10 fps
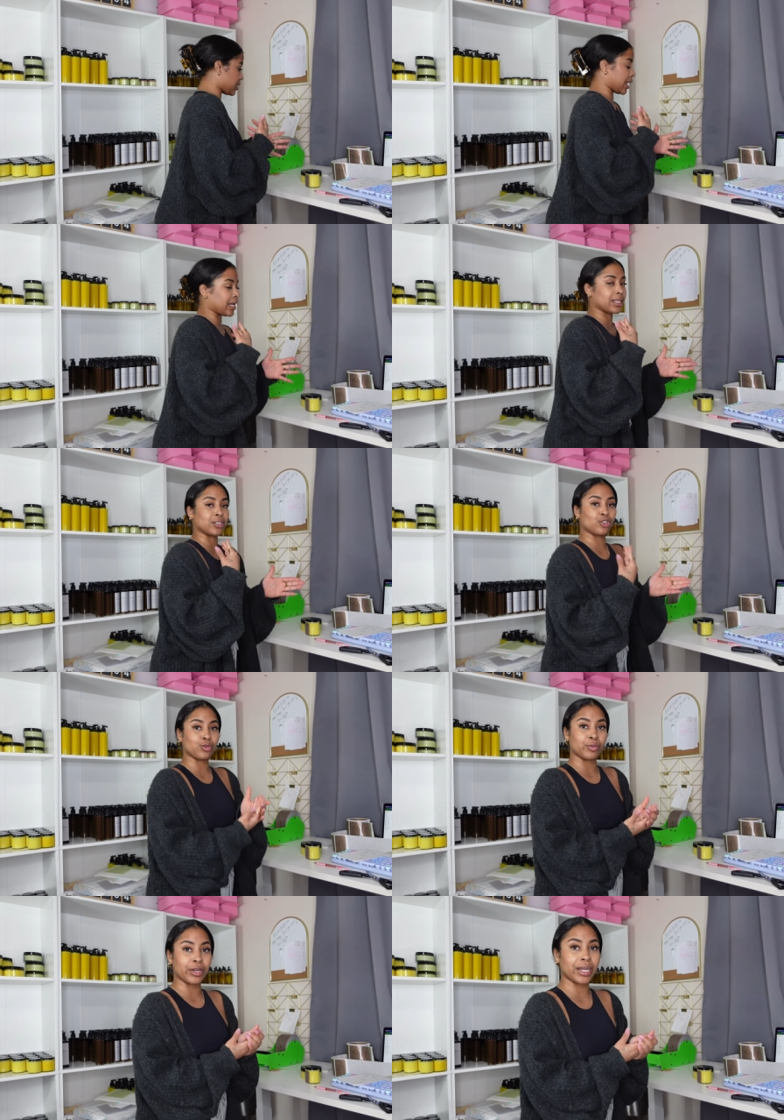Like the
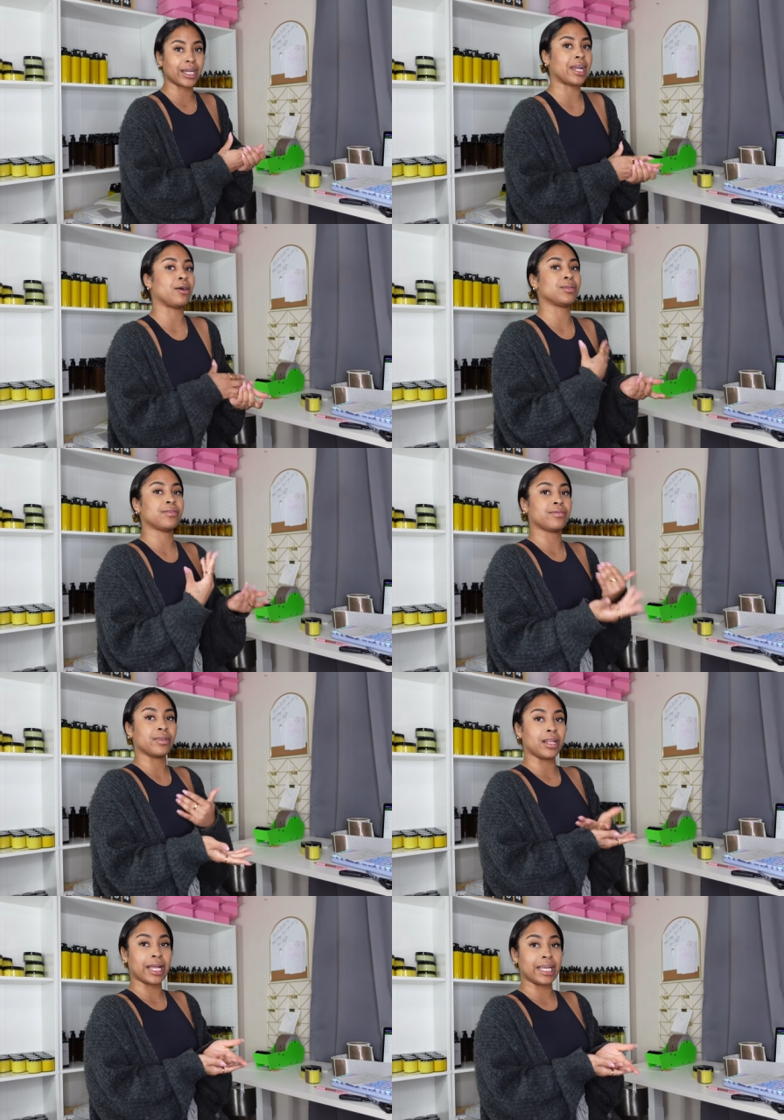turmeric helps
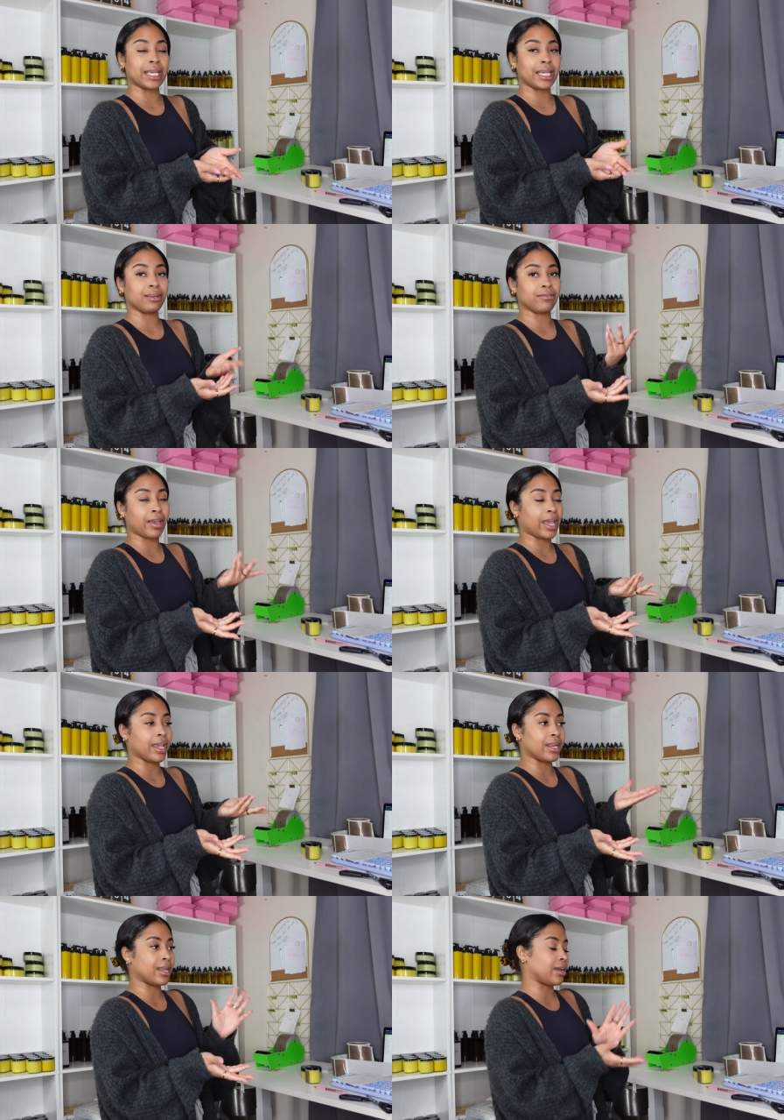lighten,
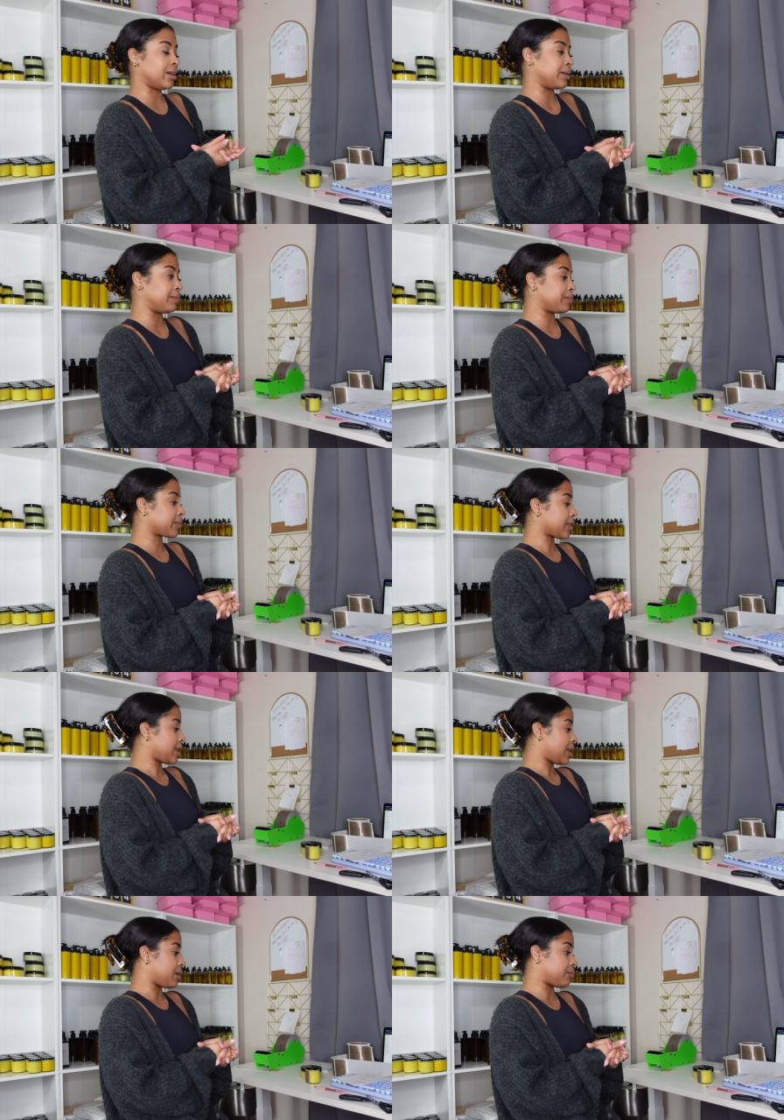fade, and
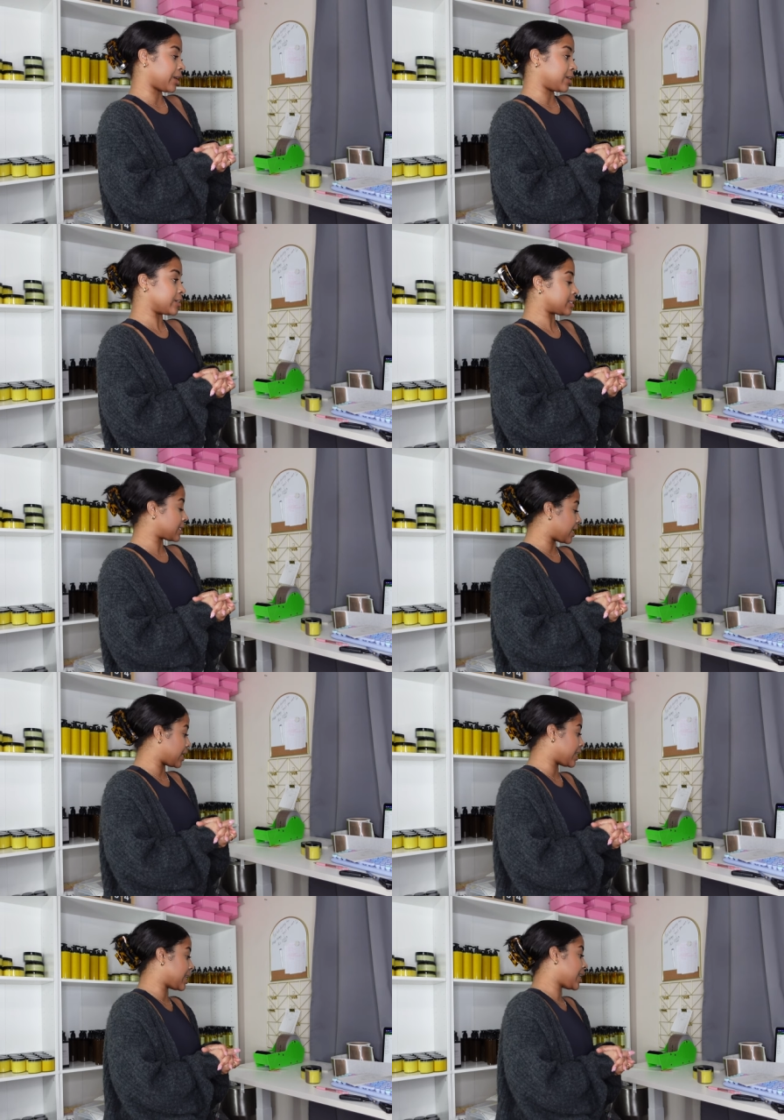brighten your
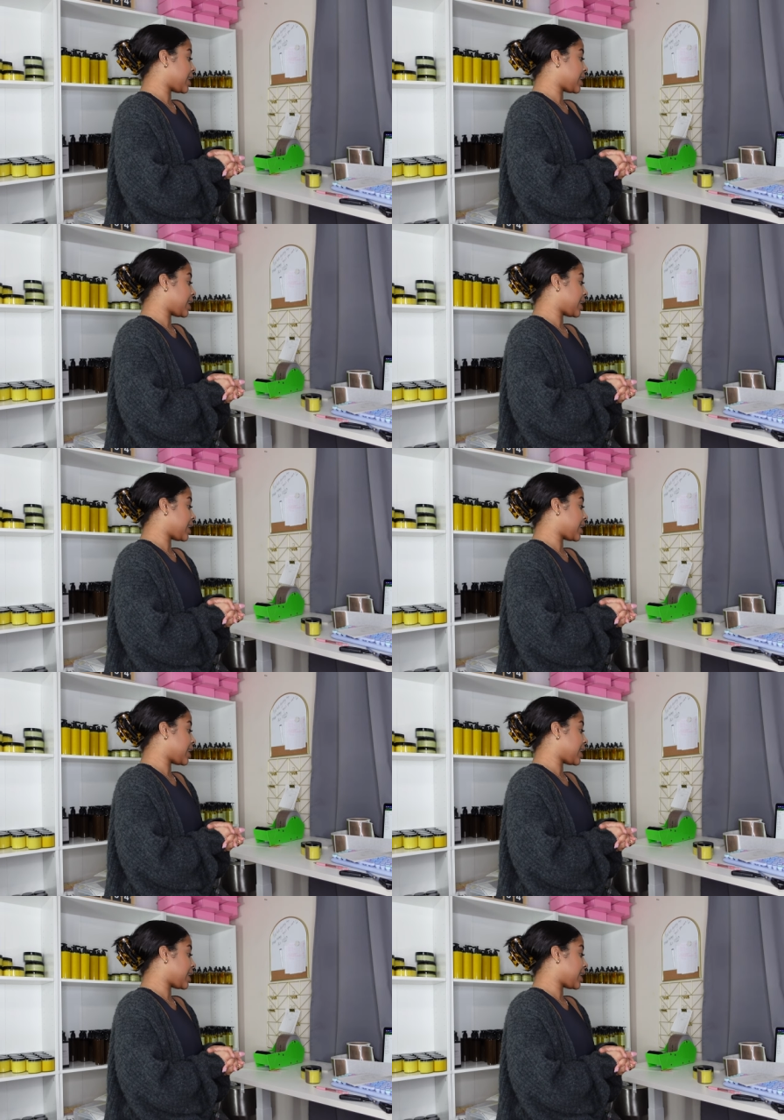skin.